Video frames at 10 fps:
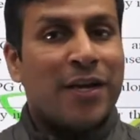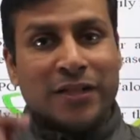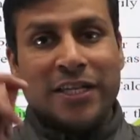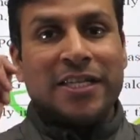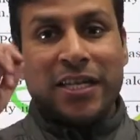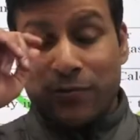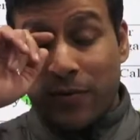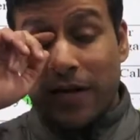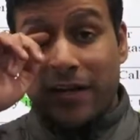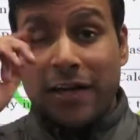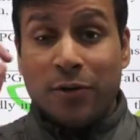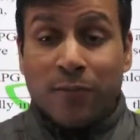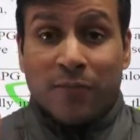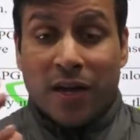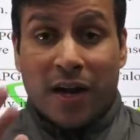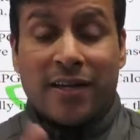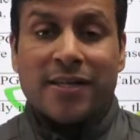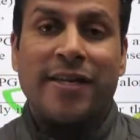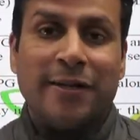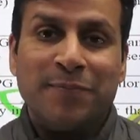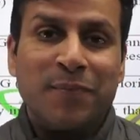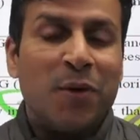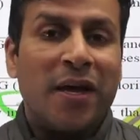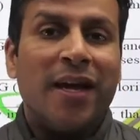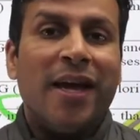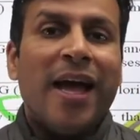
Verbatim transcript: These things we are trying to understand. Okay,